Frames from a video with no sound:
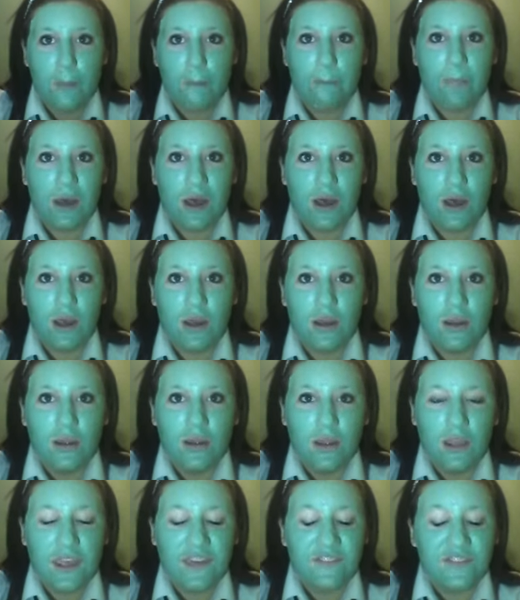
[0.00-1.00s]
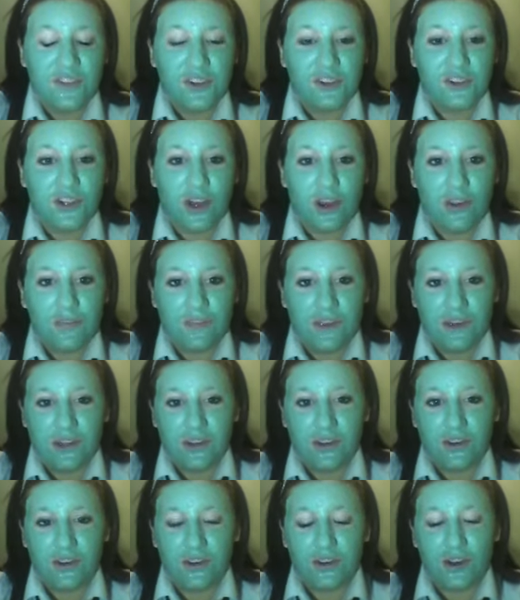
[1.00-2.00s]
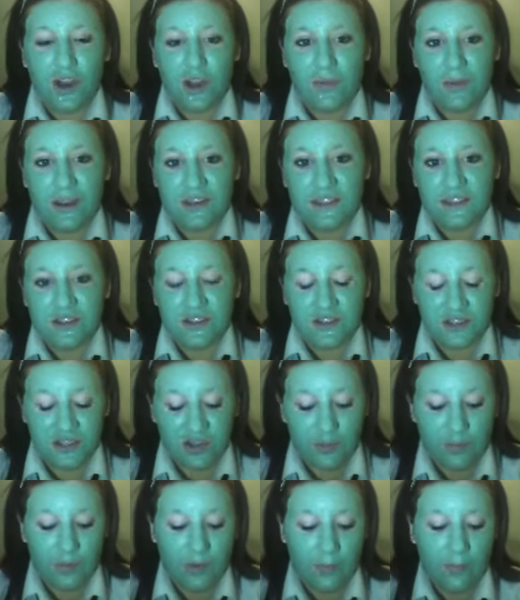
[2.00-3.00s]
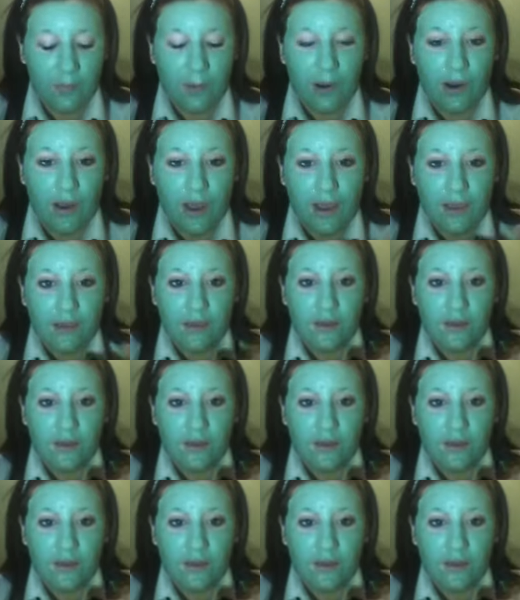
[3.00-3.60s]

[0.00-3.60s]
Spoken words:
But if you don't, then you could go back to the shop and buy